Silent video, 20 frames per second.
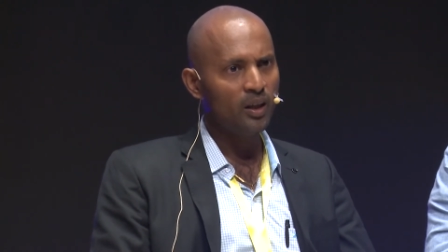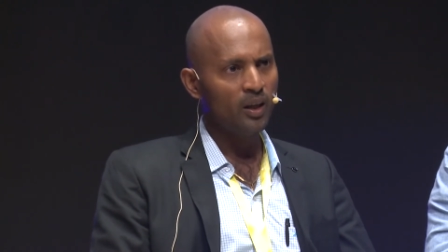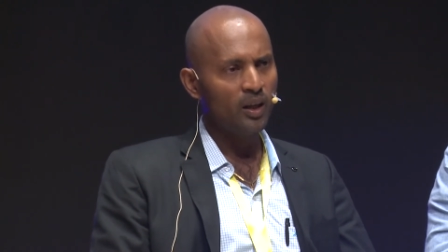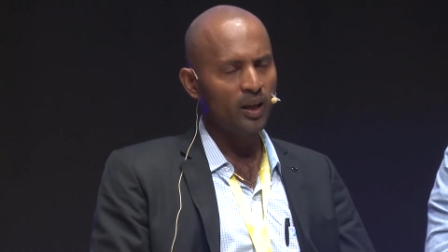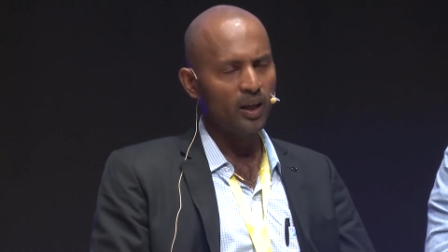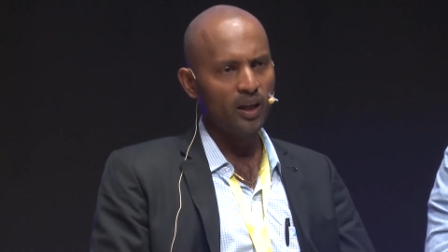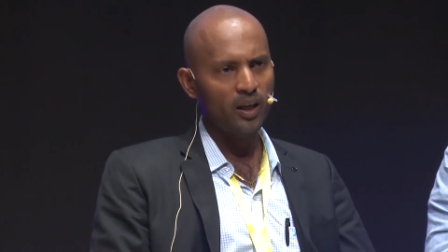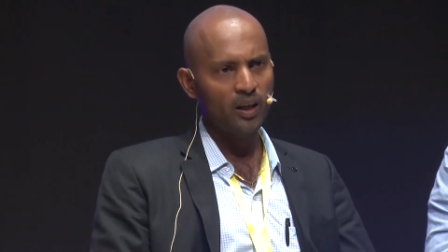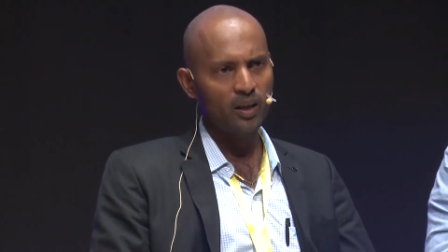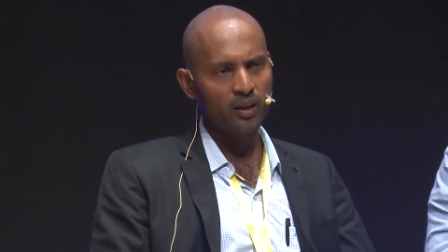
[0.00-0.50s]

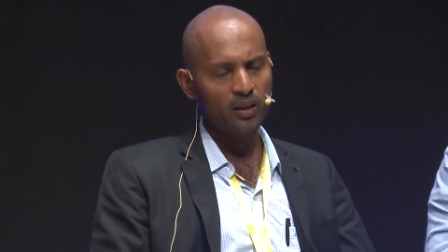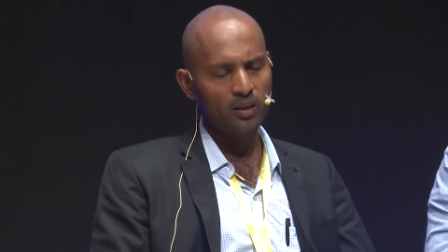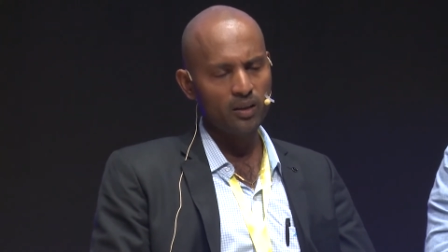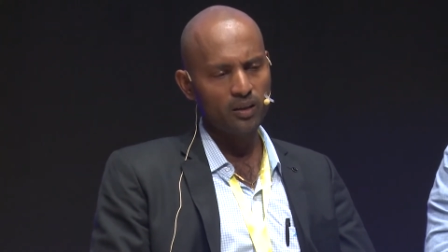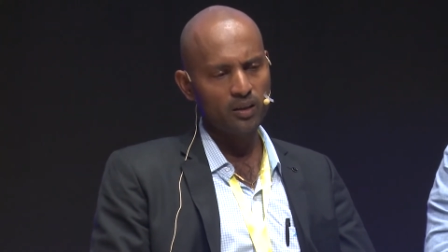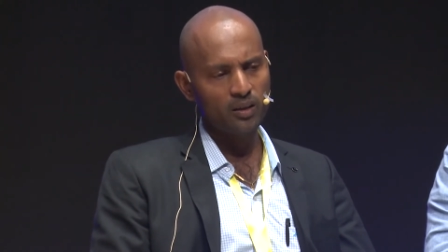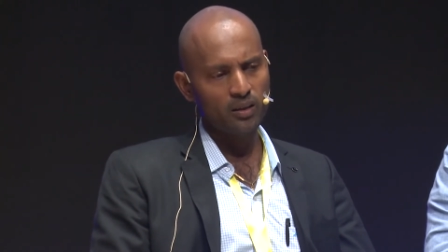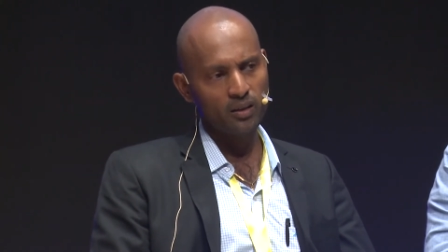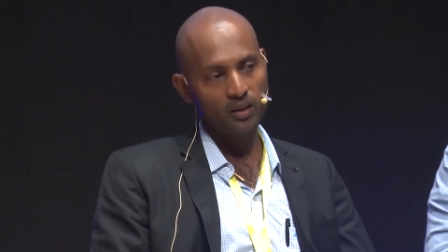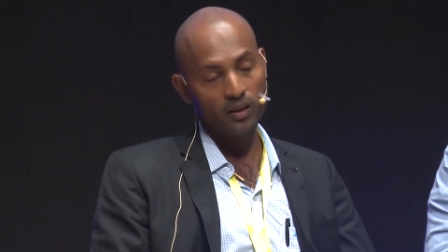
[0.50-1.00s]
and
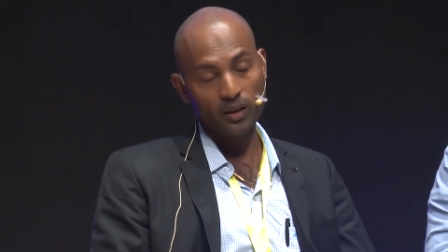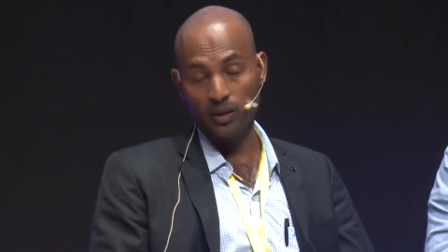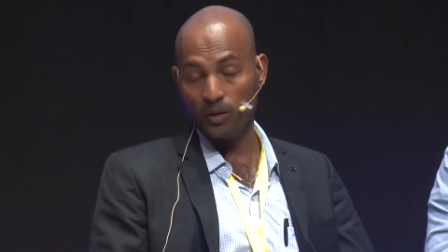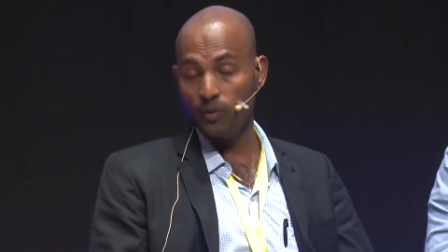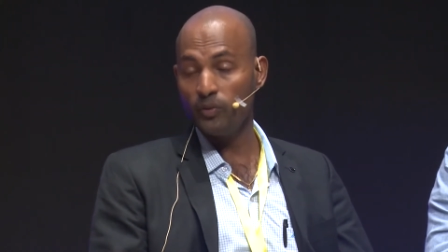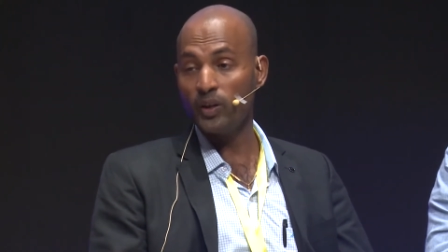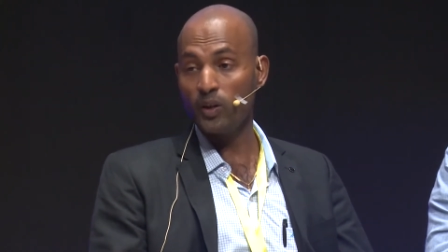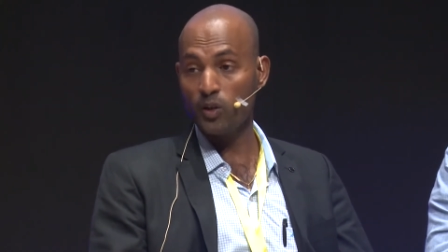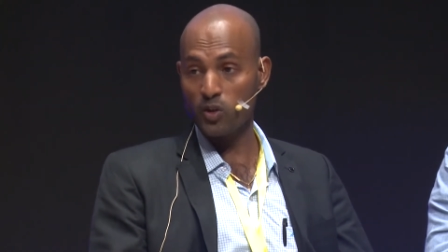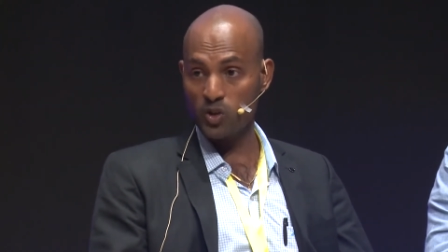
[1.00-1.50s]

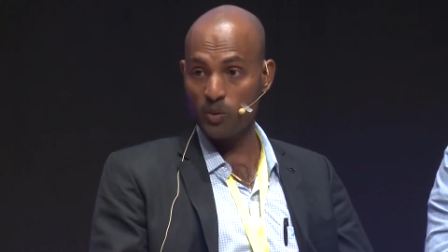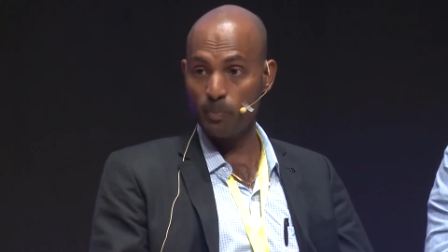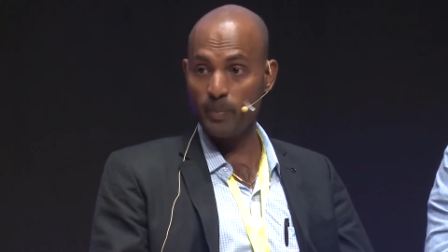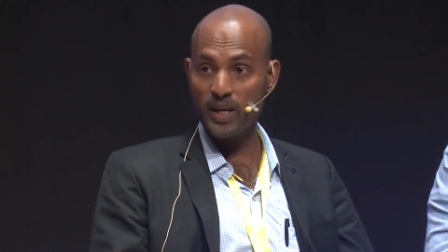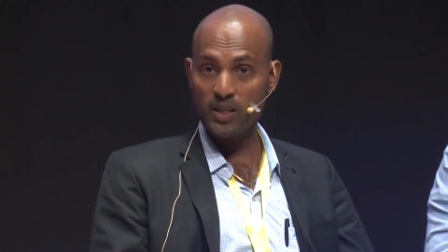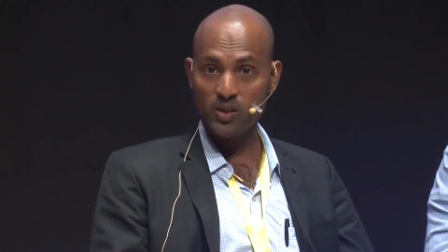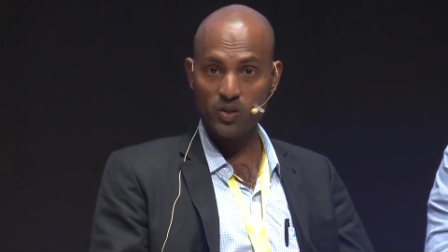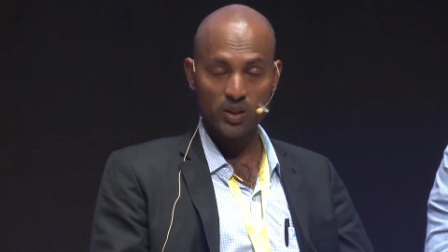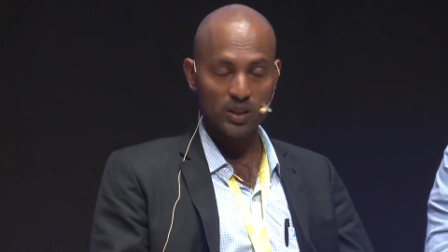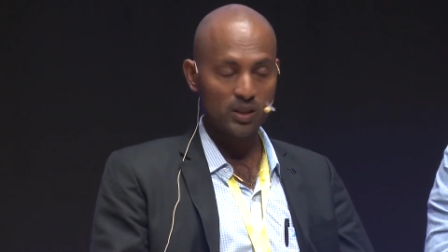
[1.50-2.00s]
we are also
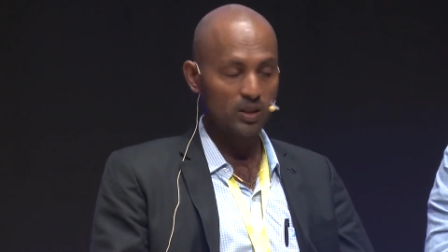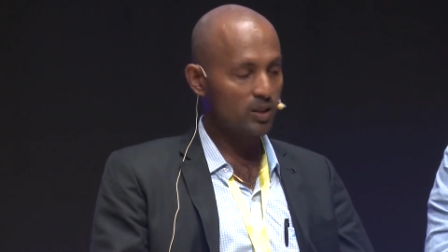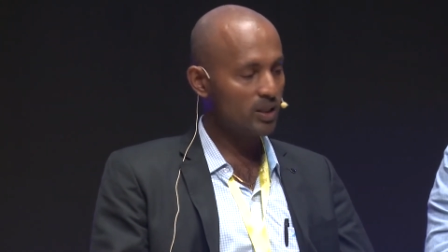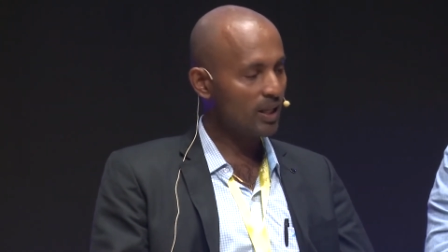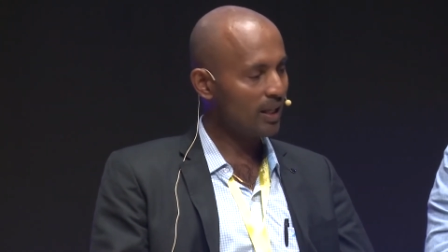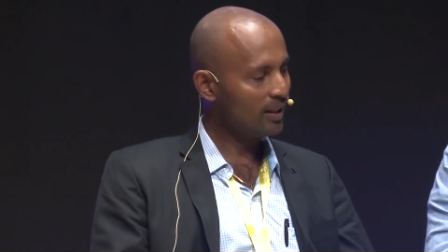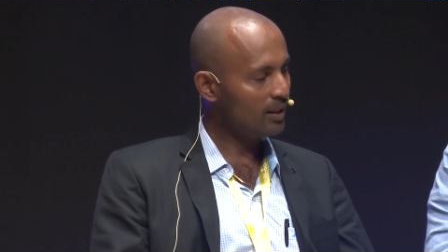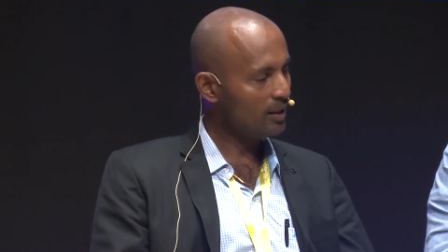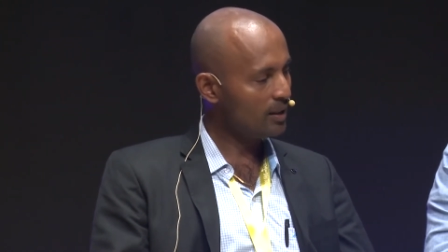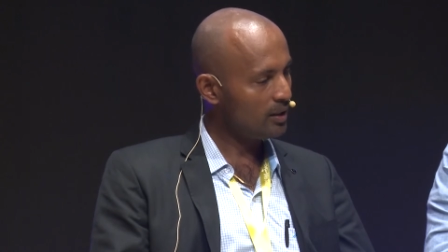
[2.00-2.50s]
based in
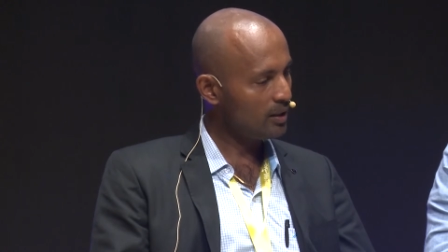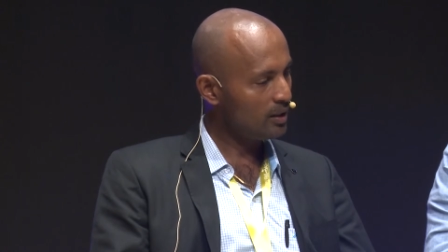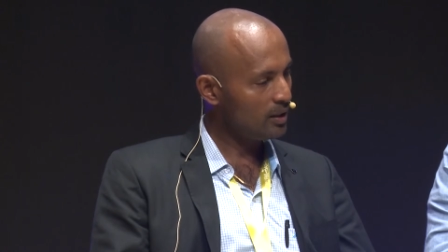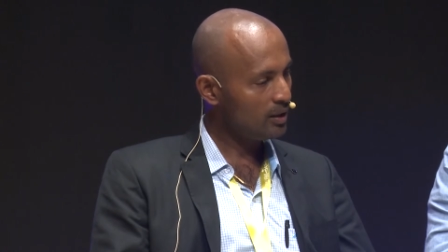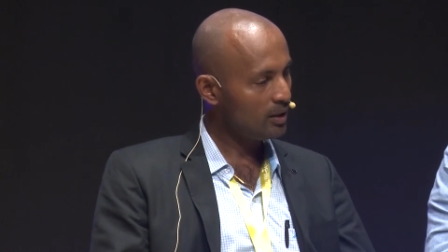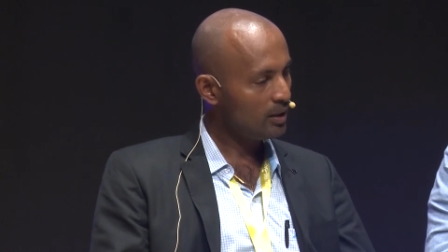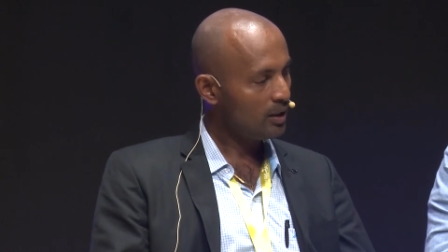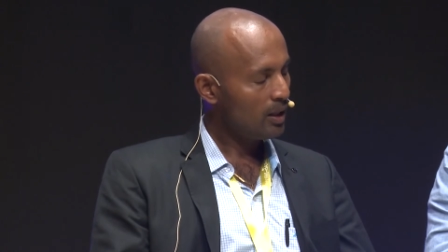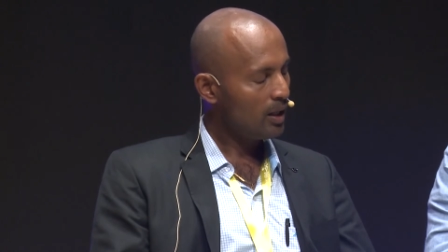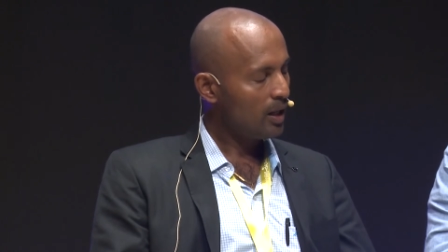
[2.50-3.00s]
Delhi.